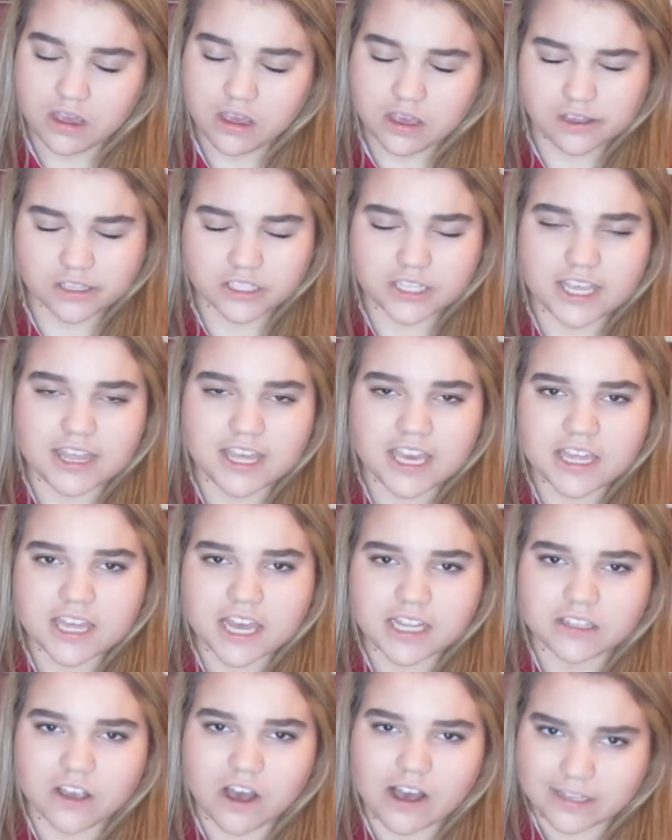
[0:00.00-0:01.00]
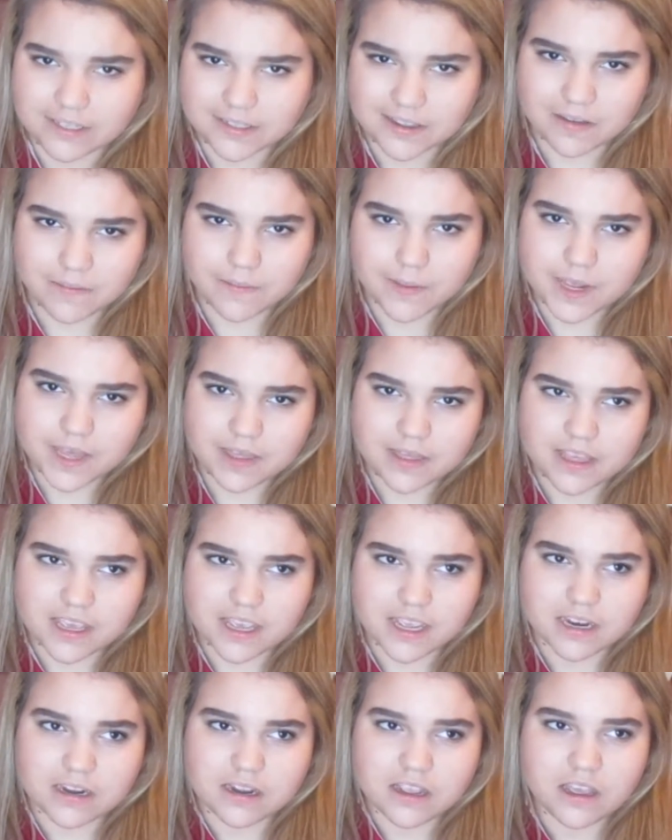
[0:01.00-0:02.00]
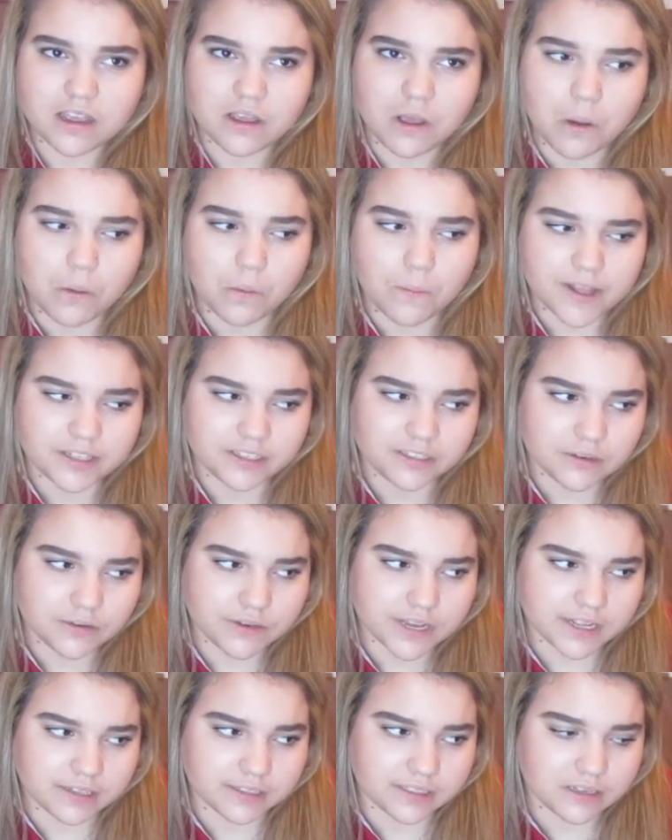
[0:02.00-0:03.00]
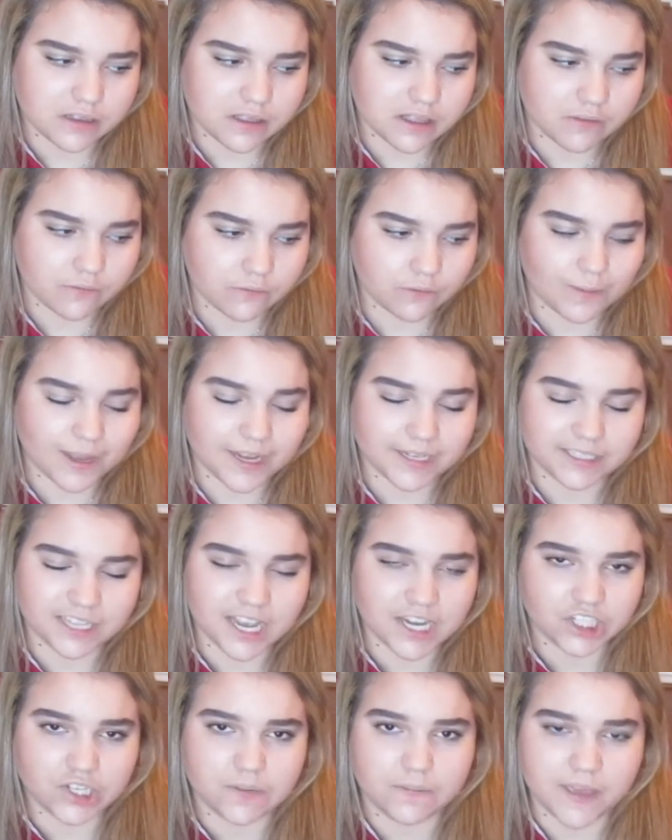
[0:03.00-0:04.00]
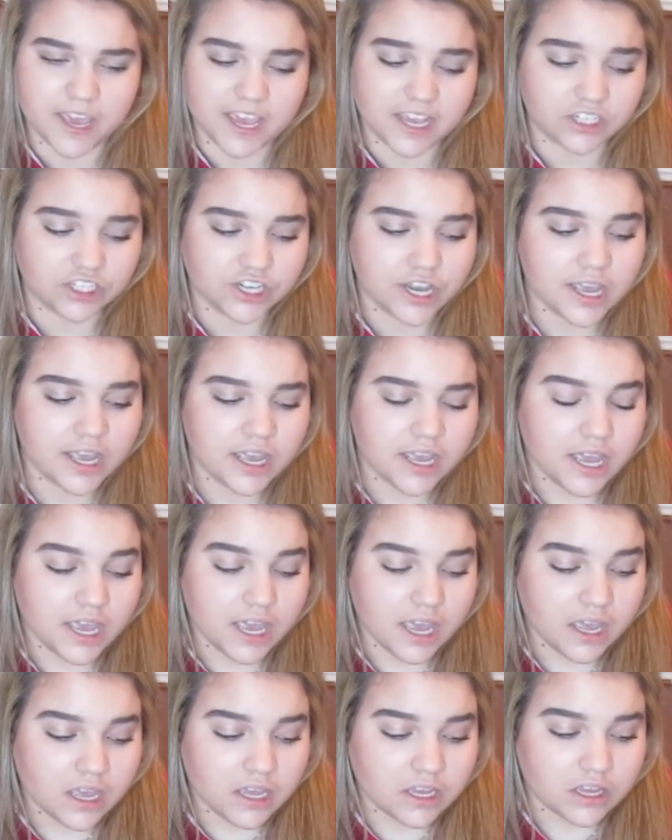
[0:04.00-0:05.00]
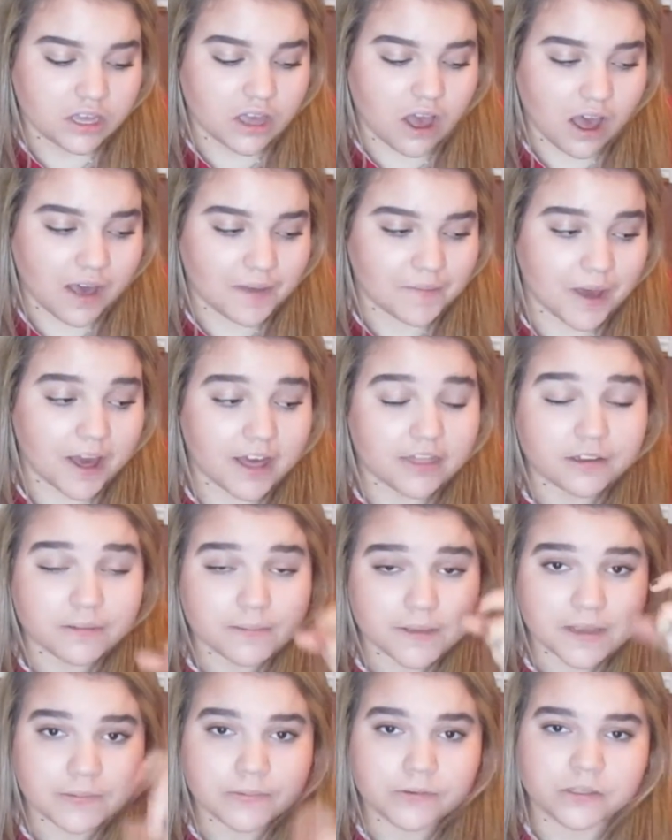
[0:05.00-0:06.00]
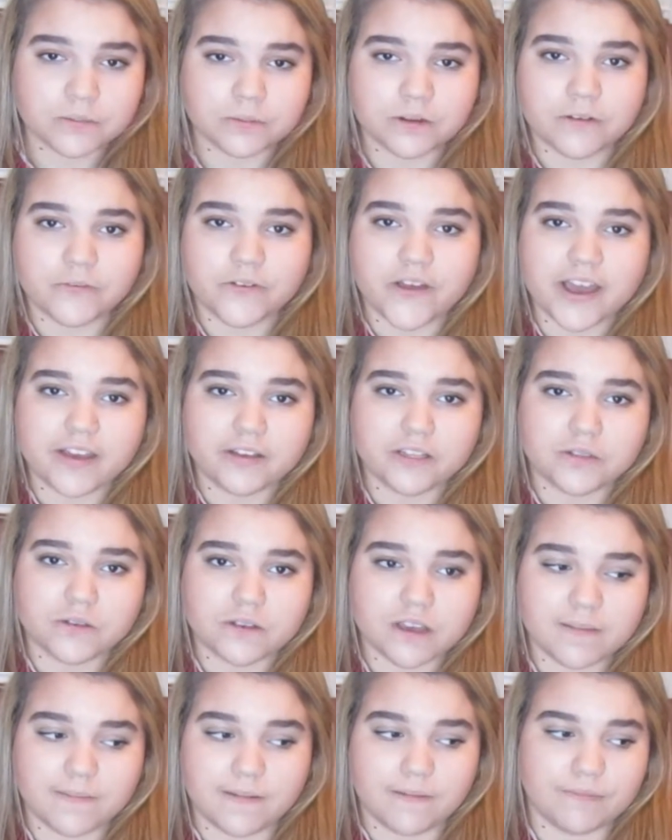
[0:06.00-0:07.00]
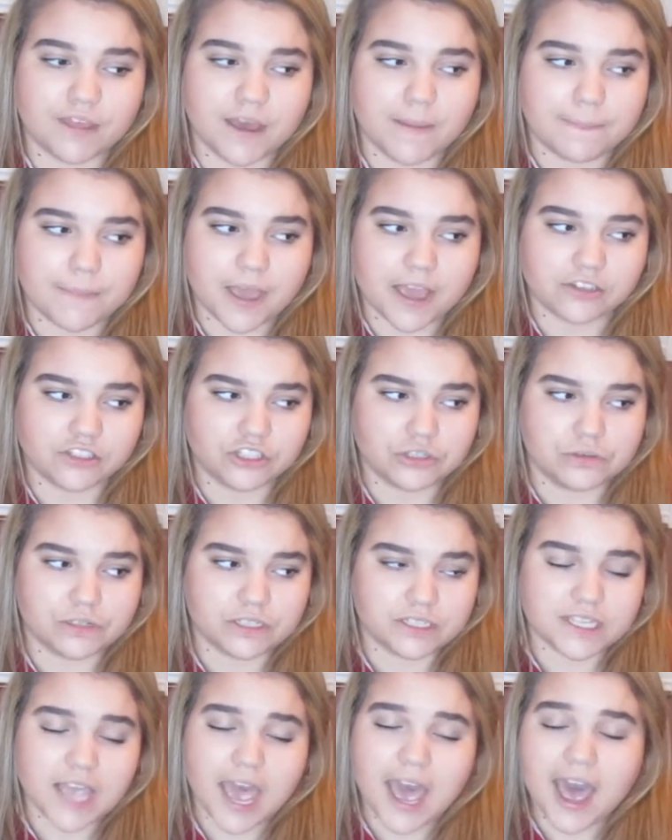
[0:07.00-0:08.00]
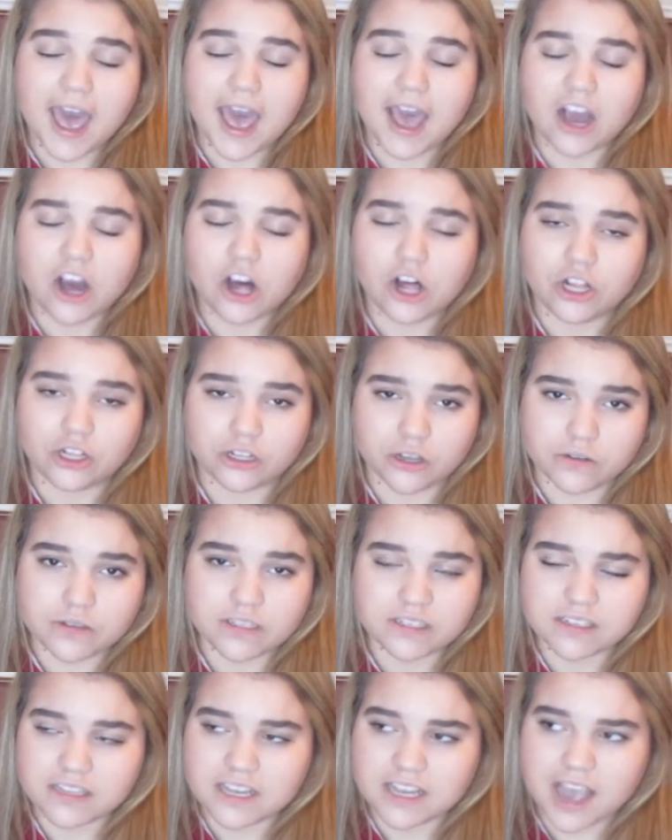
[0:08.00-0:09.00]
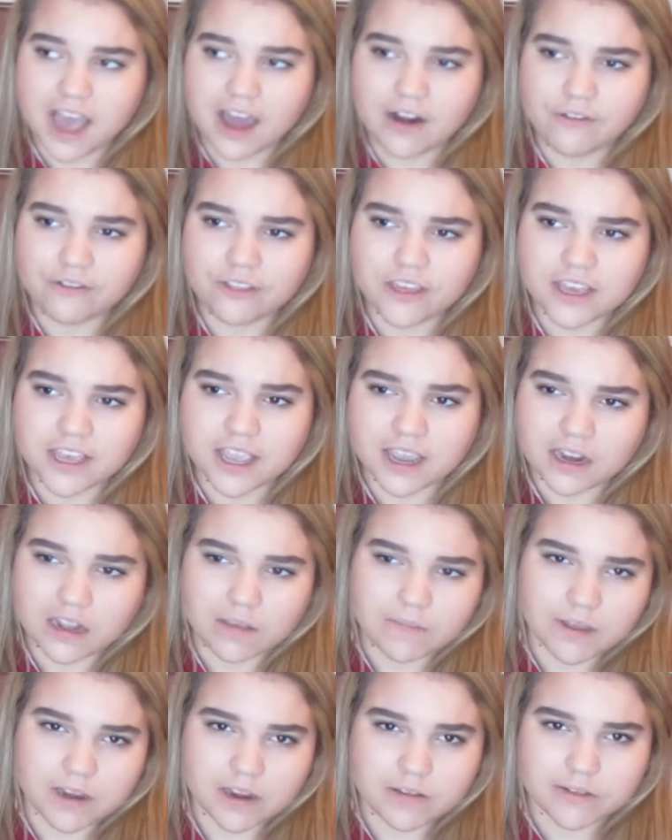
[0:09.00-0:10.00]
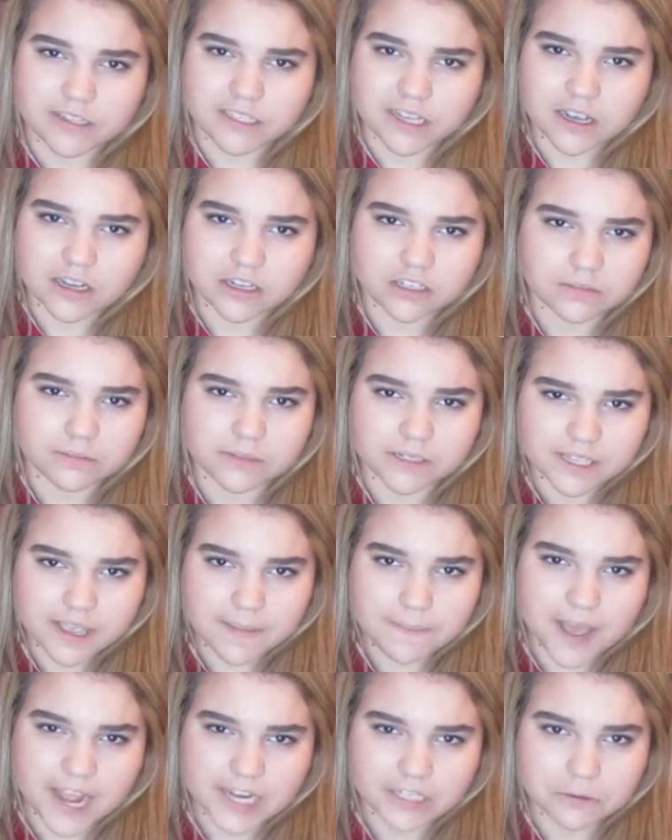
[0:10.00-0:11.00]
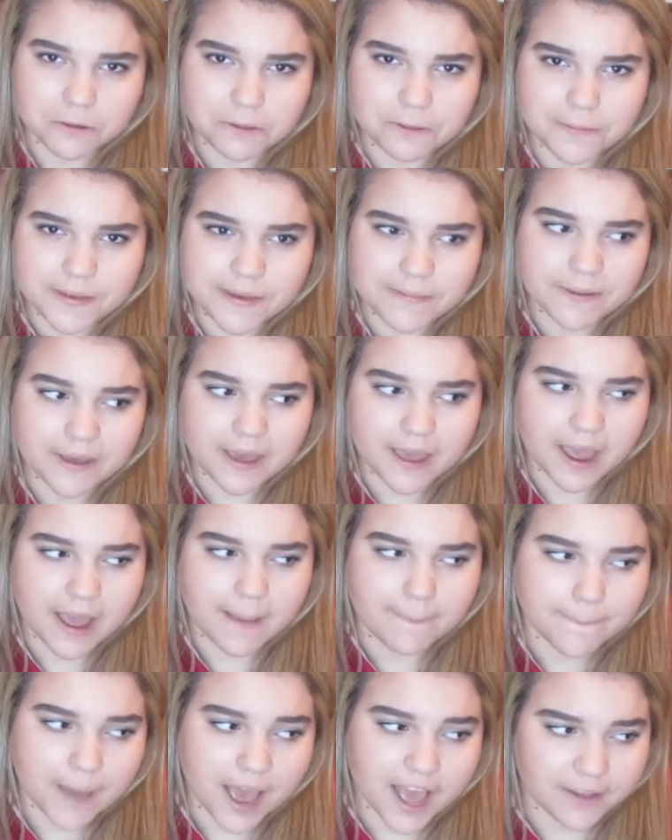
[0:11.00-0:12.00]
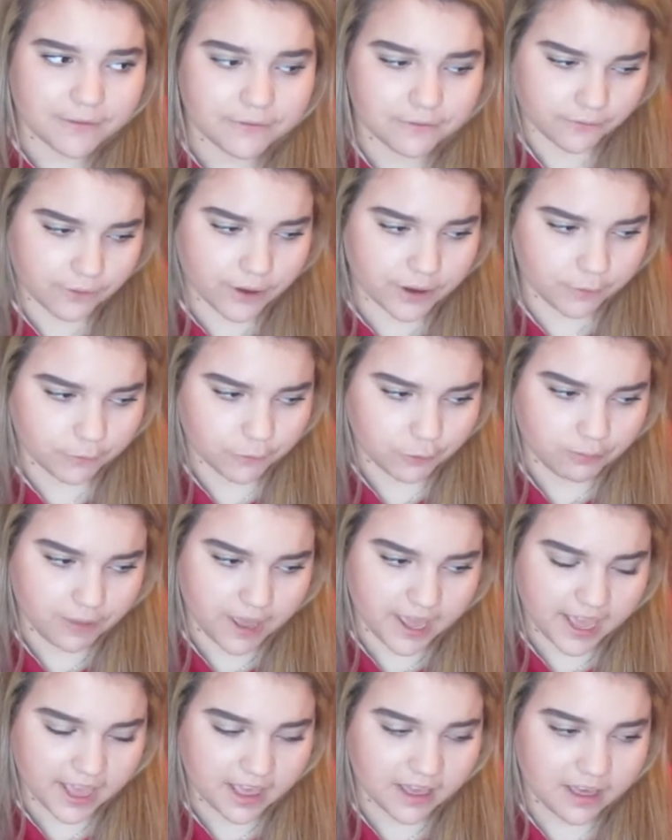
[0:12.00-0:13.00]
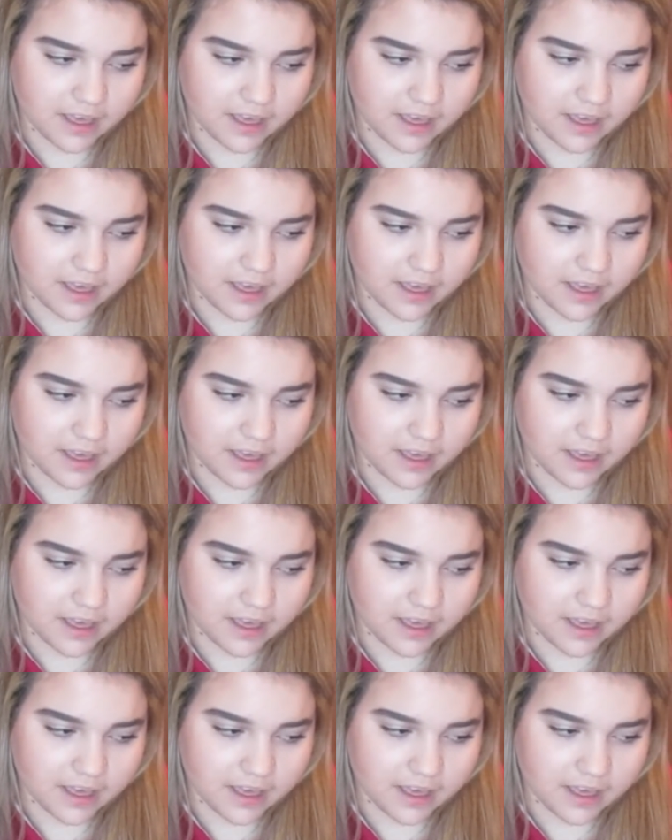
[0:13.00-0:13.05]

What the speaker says: So I think that's awesome. And then once you get to the roommate selection page, other people's profiles will come up that match yours closely. I don't think anybody was 100% matched with me, but my one roommate